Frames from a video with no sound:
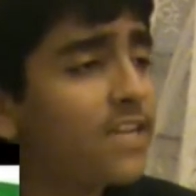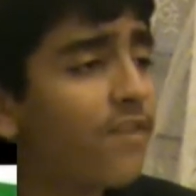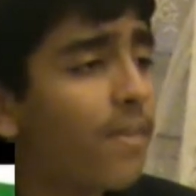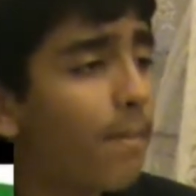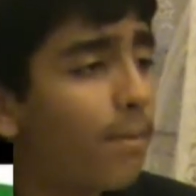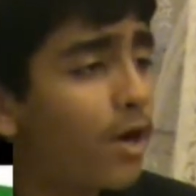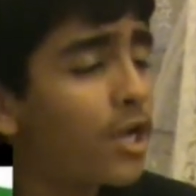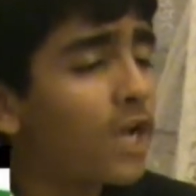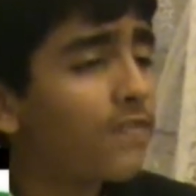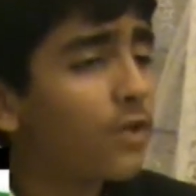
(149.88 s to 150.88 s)
the burning
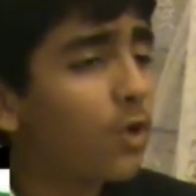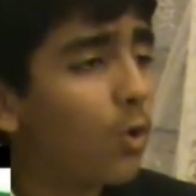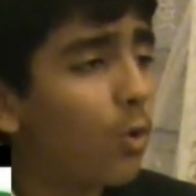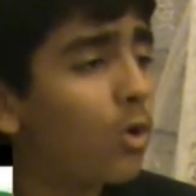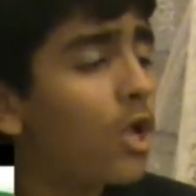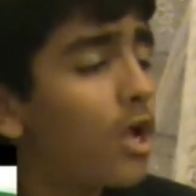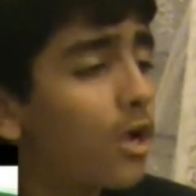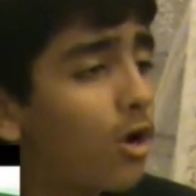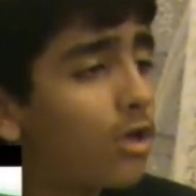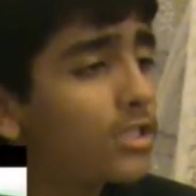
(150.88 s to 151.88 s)
of the coal
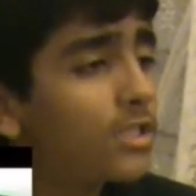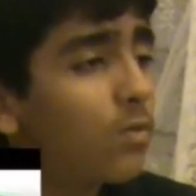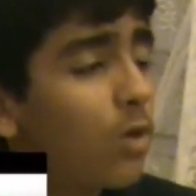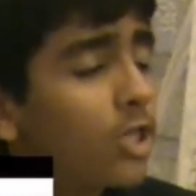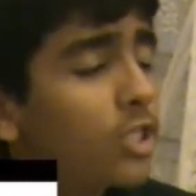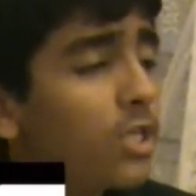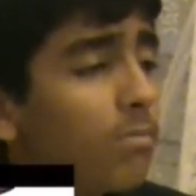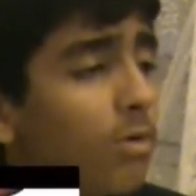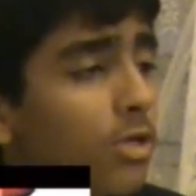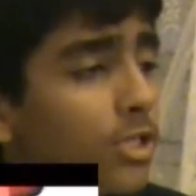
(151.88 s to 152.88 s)
causes the water in the
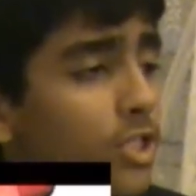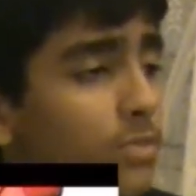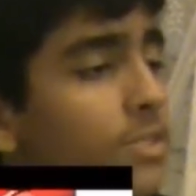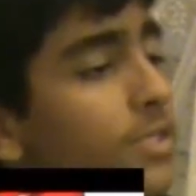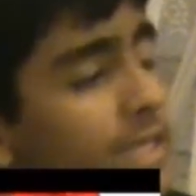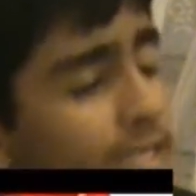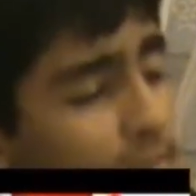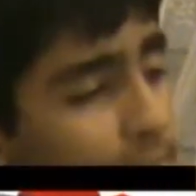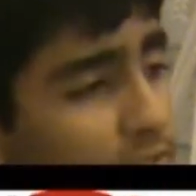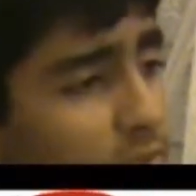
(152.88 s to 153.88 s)
boiler tubes to heat up
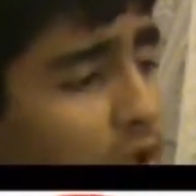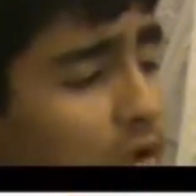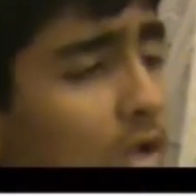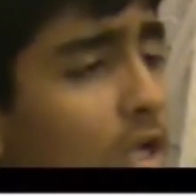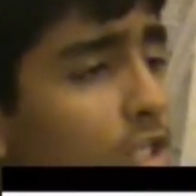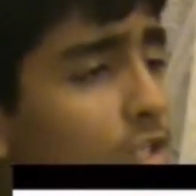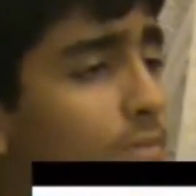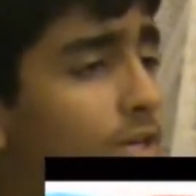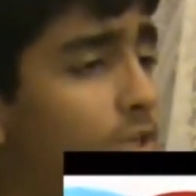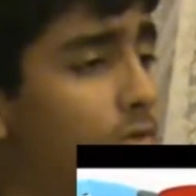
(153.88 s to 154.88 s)
as well, to
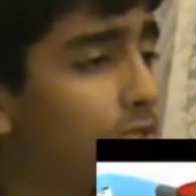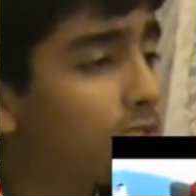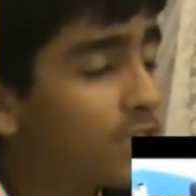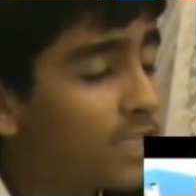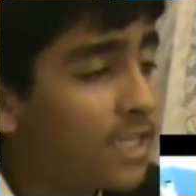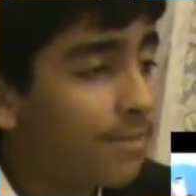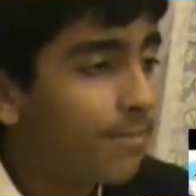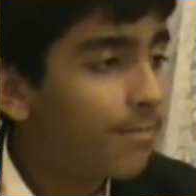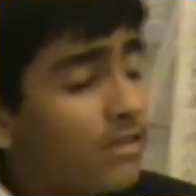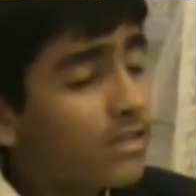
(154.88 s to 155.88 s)
produce steam.
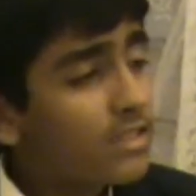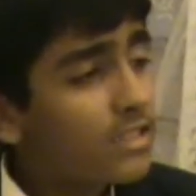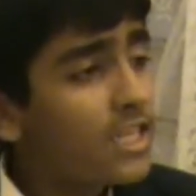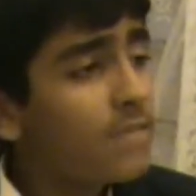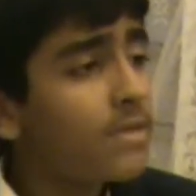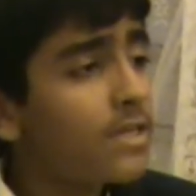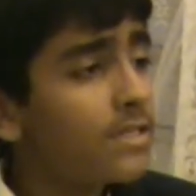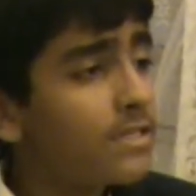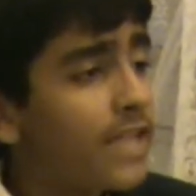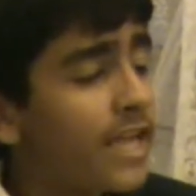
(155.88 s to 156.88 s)
The steam
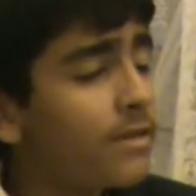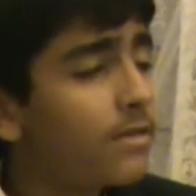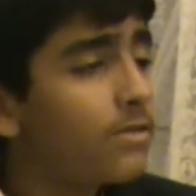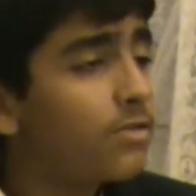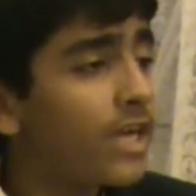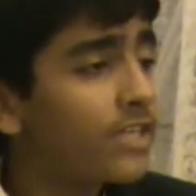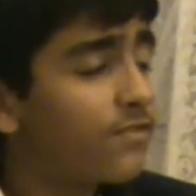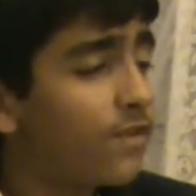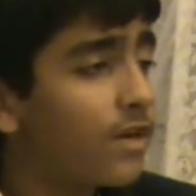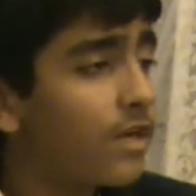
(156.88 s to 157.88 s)
is then
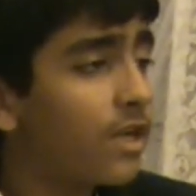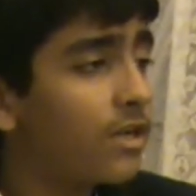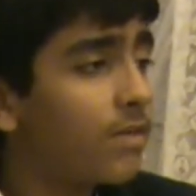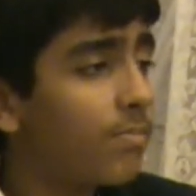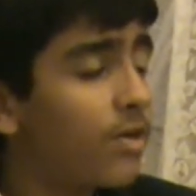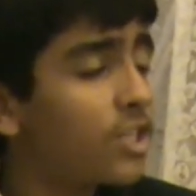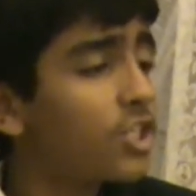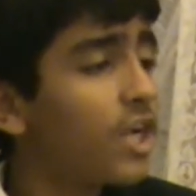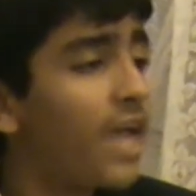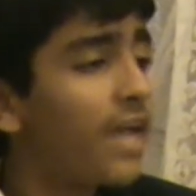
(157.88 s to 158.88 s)
transferred under
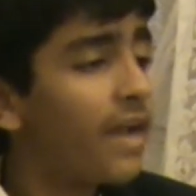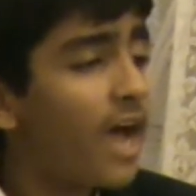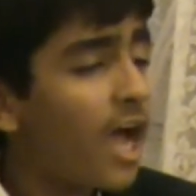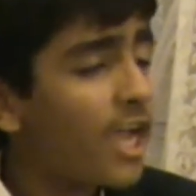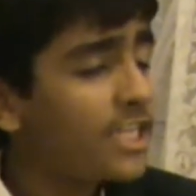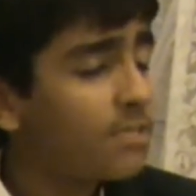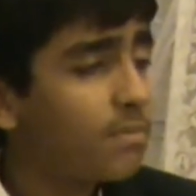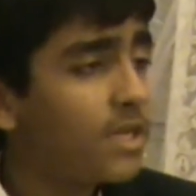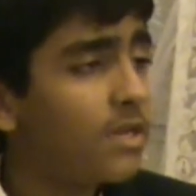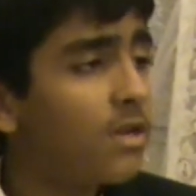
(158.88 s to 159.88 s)
pressure and at high speed